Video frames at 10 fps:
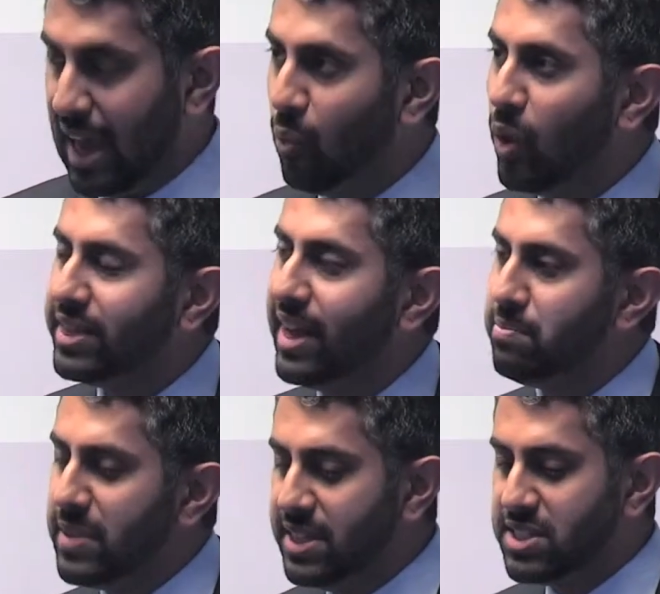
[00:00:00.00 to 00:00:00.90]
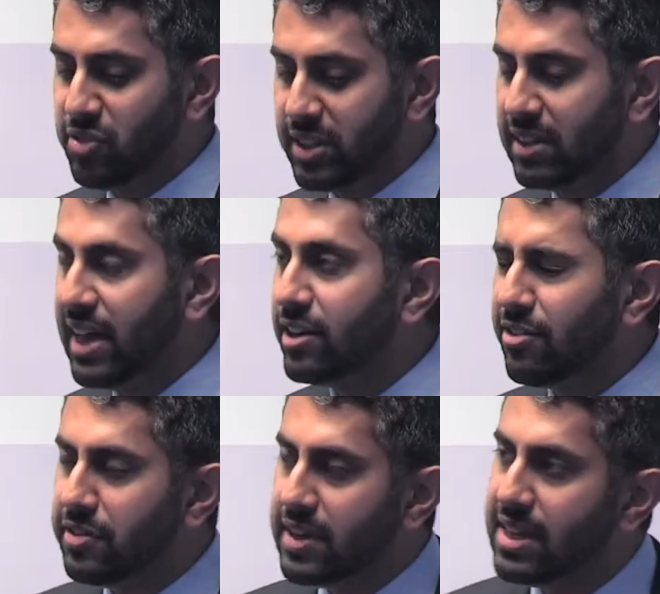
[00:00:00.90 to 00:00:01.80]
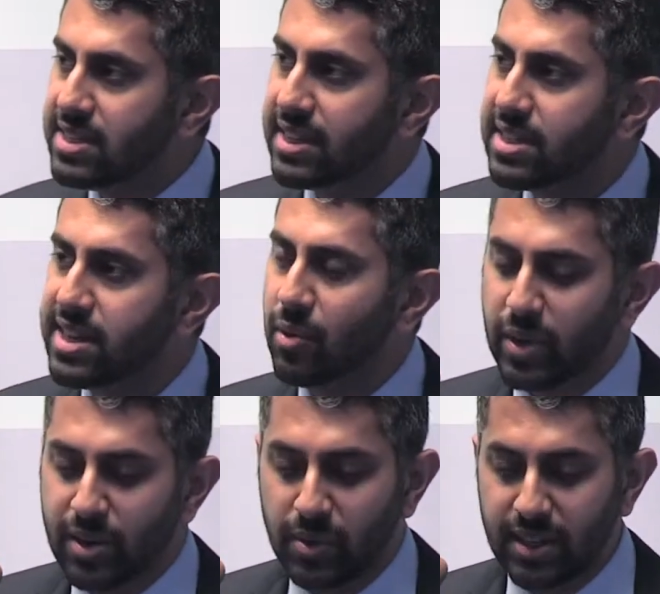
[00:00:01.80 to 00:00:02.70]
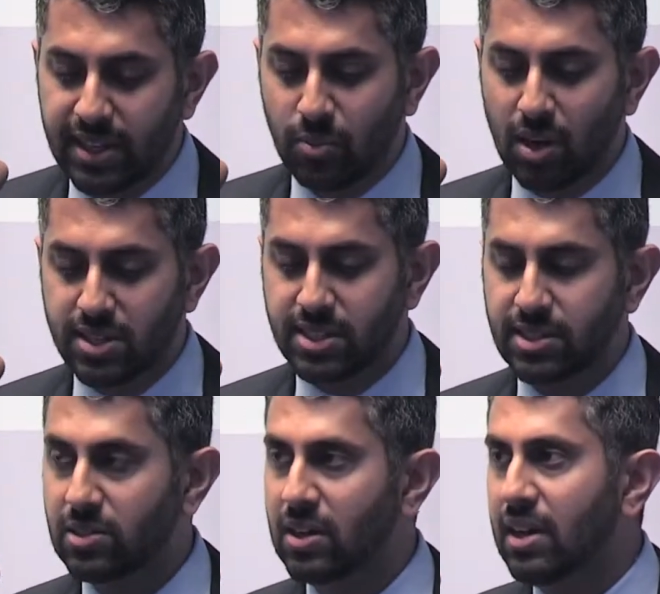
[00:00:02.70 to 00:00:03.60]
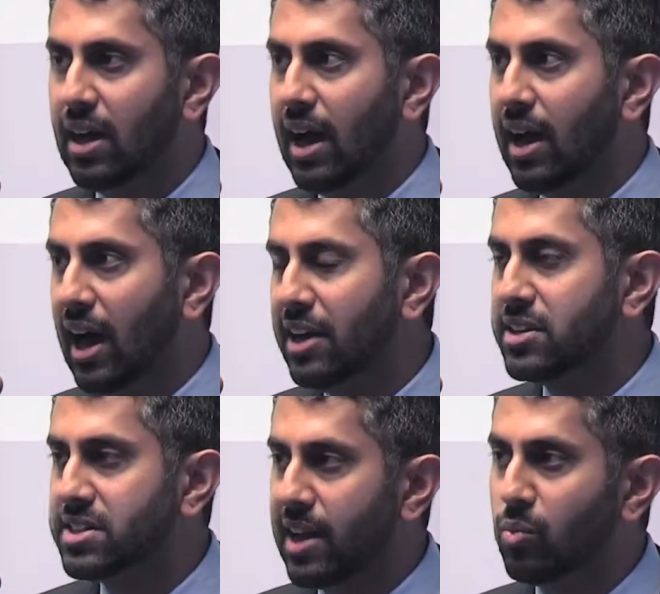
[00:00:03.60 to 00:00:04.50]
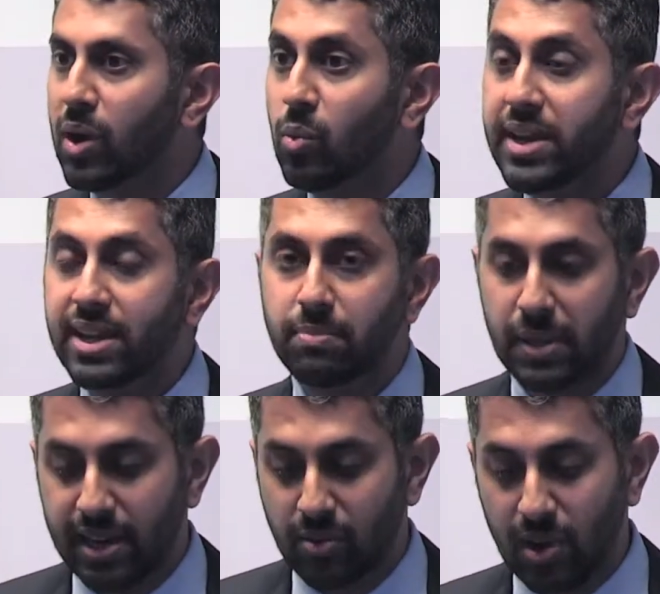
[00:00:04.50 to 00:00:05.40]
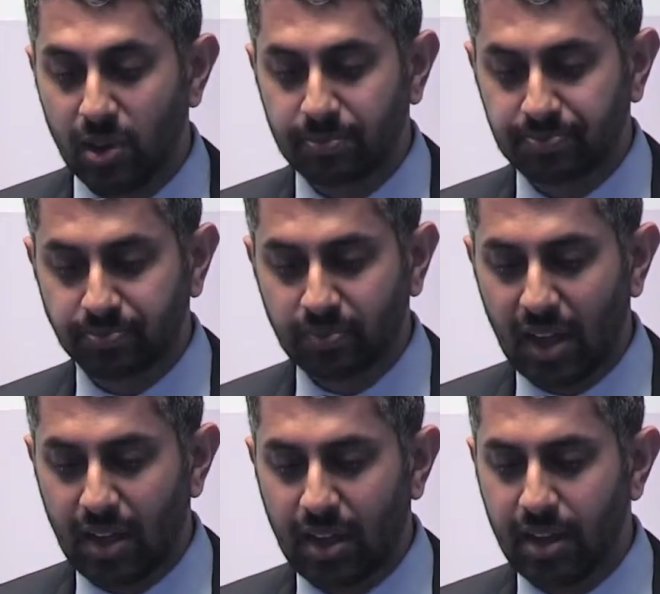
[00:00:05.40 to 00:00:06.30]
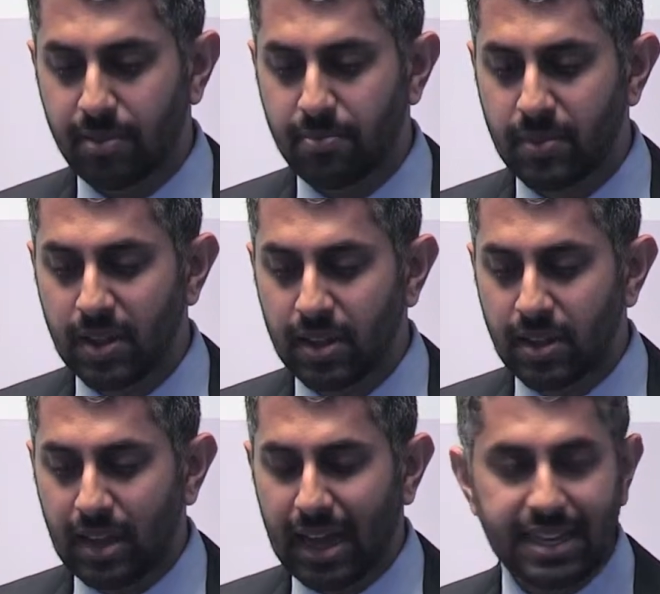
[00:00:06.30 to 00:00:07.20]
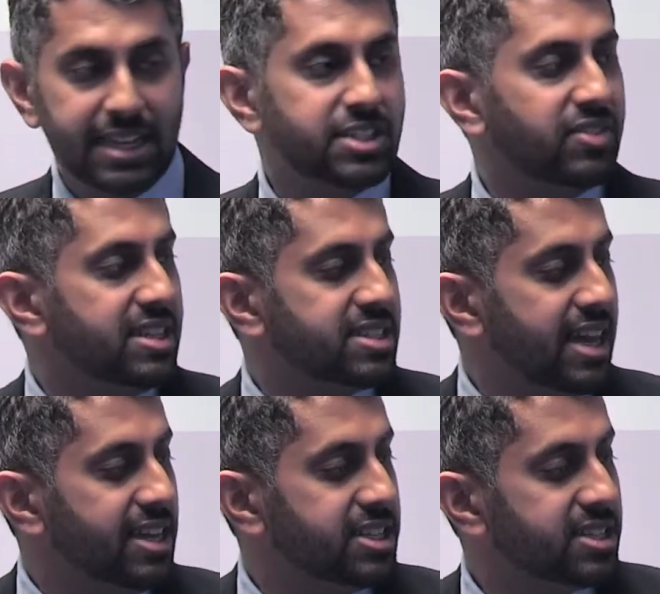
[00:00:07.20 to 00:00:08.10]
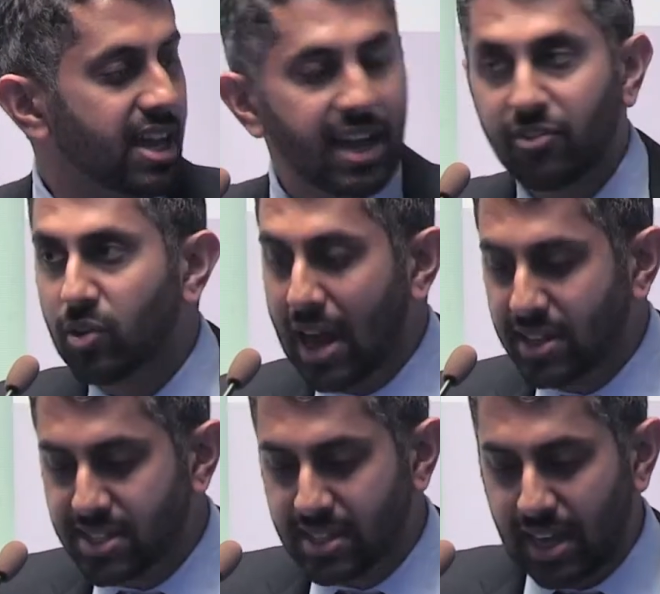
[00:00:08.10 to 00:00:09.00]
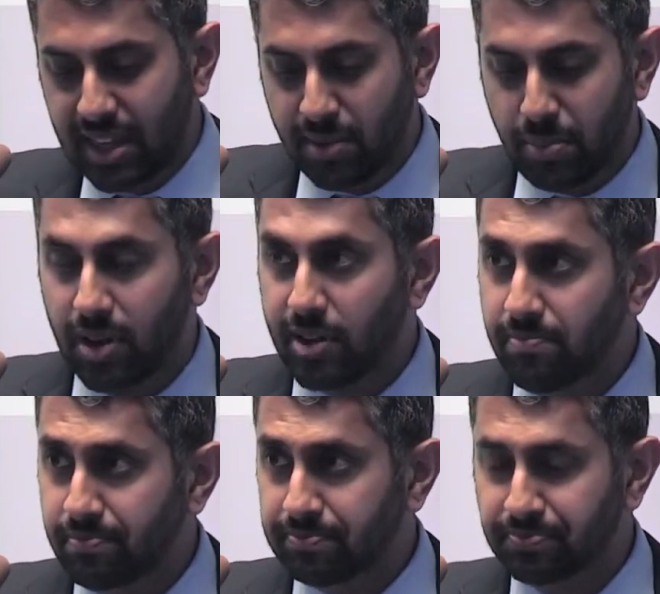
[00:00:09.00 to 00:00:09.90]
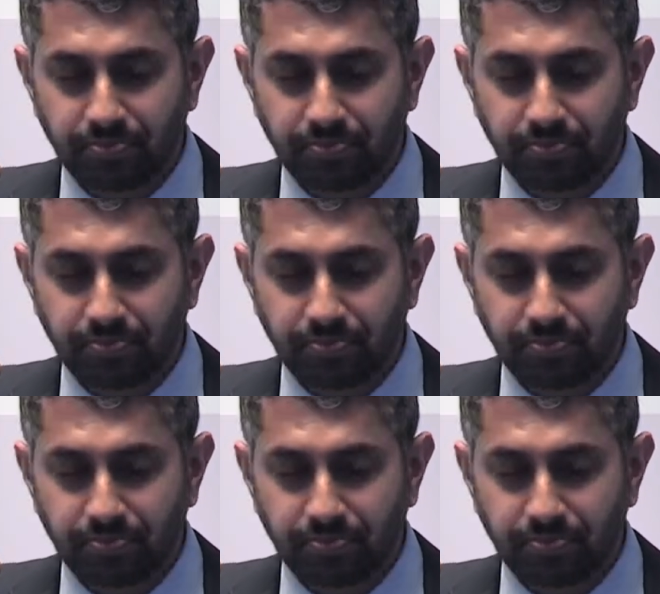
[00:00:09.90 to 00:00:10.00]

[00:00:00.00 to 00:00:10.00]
And what that means for the ladder of financing is that we really want to understand where we can play a role. At each of these stages, I have grants at the bottom,